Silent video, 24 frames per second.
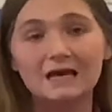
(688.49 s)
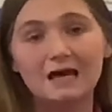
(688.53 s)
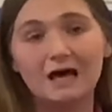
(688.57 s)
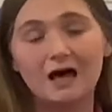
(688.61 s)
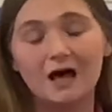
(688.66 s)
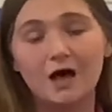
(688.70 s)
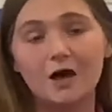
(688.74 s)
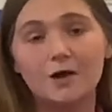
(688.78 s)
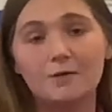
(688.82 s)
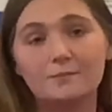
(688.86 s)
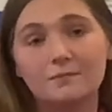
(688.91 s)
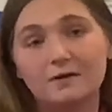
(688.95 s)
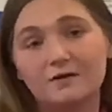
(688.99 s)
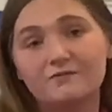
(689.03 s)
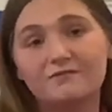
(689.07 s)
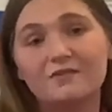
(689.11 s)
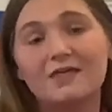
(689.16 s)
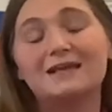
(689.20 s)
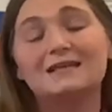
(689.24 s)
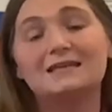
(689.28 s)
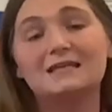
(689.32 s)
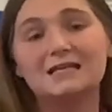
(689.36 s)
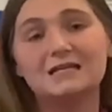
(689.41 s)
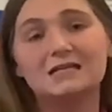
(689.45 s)
If they
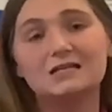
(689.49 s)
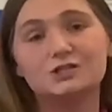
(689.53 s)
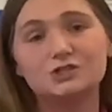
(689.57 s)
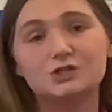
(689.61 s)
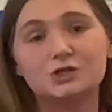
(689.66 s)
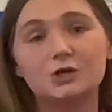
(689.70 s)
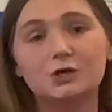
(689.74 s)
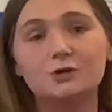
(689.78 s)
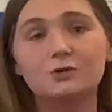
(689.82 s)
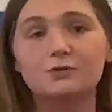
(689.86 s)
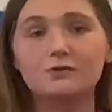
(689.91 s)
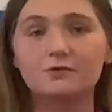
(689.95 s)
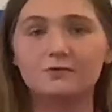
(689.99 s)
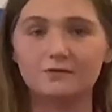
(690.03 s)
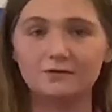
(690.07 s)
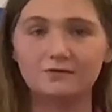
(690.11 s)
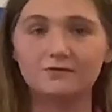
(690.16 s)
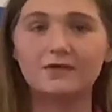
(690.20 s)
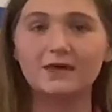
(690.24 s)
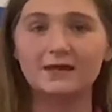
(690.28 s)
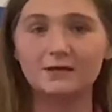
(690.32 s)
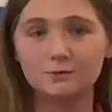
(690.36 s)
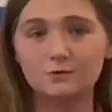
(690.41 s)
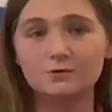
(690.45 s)
need you,
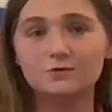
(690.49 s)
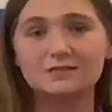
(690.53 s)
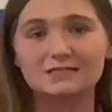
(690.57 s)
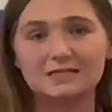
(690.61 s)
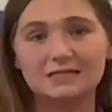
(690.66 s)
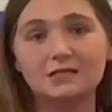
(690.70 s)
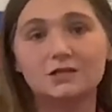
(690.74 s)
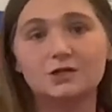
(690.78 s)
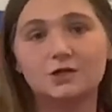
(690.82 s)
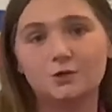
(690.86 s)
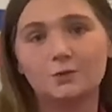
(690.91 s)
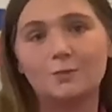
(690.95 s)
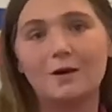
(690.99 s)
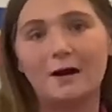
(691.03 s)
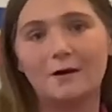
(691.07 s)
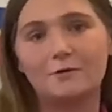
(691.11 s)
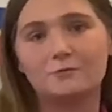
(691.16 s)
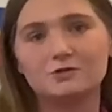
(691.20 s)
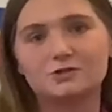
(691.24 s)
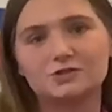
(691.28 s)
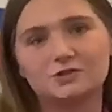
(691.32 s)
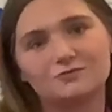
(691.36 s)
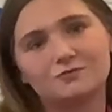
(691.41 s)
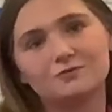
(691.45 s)
they will seek you out
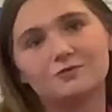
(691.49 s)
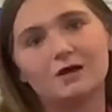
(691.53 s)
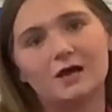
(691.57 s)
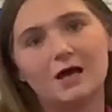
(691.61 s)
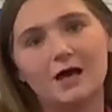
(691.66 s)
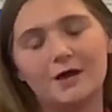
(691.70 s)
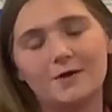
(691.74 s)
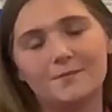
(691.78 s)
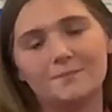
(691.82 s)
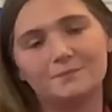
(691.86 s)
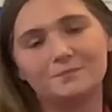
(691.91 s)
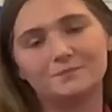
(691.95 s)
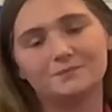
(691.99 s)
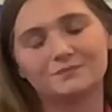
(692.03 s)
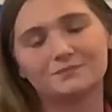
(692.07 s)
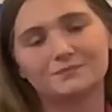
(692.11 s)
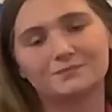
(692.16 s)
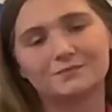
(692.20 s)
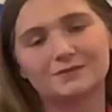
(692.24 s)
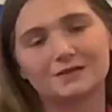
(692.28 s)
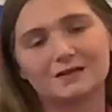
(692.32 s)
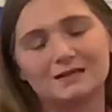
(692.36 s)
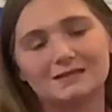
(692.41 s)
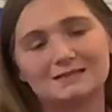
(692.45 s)
to
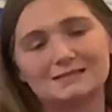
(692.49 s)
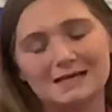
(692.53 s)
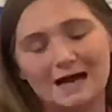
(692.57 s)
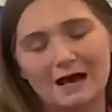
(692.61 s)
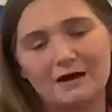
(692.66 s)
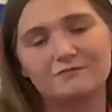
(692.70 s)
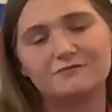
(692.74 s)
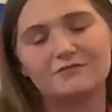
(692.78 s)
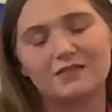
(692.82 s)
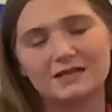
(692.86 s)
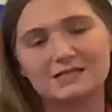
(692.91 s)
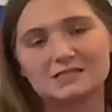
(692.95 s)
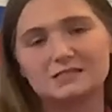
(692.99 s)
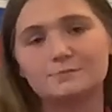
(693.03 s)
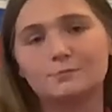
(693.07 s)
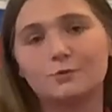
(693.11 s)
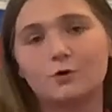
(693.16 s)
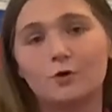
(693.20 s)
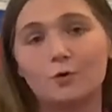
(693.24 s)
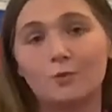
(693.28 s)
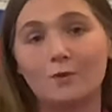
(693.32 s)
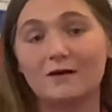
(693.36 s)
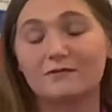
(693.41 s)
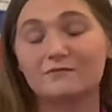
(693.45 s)
have that
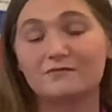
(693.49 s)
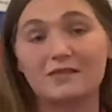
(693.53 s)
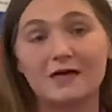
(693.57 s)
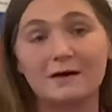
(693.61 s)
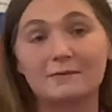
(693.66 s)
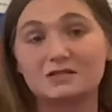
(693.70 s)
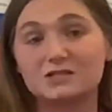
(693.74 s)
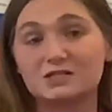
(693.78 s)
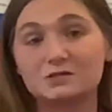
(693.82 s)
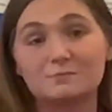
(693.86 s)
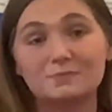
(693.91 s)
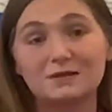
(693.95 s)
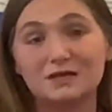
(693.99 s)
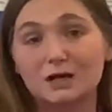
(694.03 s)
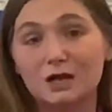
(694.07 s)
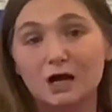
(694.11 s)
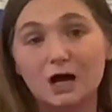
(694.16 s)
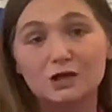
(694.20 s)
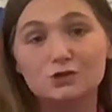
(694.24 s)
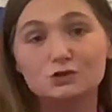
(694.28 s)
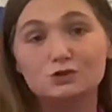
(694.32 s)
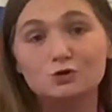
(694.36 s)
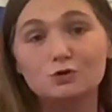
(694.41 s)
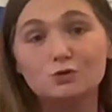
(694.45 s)
support, whether that just be a
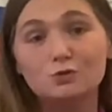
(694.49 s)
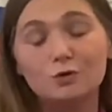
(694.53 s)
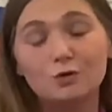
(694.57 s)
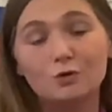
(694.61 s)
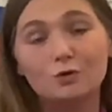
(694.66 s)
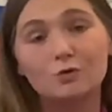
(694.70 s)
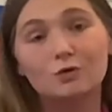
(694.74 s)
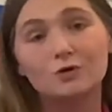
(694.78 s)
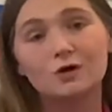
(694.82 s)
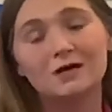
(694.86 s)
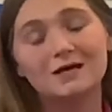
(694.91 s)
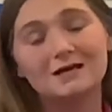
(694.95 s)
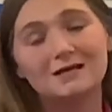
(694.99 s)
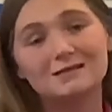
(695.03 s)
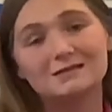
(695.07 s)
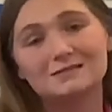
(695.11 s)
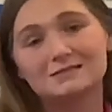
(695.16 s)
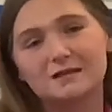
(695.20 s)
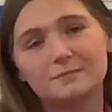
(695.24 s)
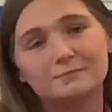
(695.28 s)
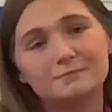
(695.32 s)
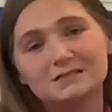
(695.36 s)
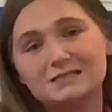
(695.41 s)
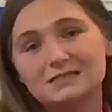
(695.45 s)
cuddle or
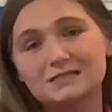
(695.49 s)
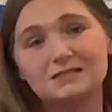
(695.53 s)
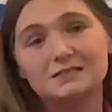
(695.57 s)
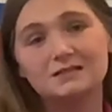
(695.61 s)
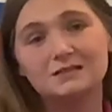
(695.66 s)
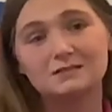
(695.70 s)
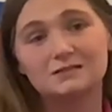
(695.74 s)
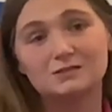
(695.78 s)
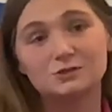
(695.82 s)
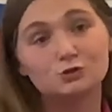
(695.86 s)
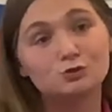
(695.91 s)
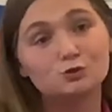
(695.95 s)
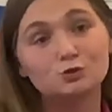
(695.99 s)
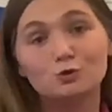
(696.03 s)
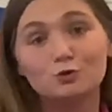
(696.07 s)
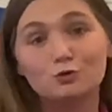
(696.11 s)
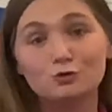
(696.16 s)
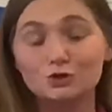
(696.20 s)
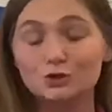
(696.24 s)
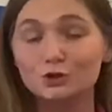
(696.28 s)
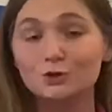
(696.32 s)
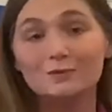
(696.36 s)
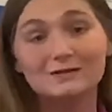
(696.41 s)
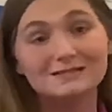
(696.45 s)
somebody to talk
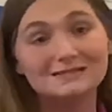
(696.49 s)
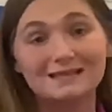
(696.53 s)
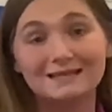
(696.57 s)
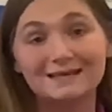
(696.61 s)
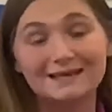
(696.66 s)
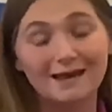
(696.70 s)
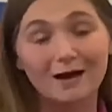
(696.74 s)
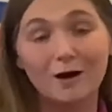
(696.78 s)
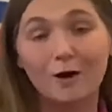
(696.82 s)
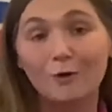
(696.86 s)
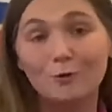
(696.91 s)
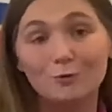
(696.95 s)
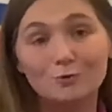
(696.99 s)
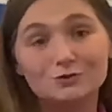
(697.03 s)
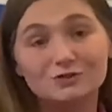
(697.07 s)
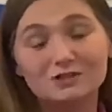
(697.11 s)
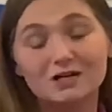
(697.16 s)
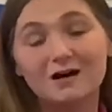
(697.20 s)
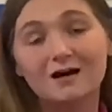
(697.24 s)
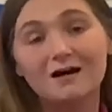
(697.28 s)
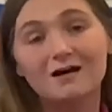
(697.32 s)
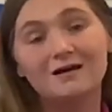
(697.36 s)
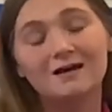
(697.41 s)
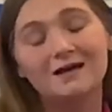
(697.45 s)
to as they get older.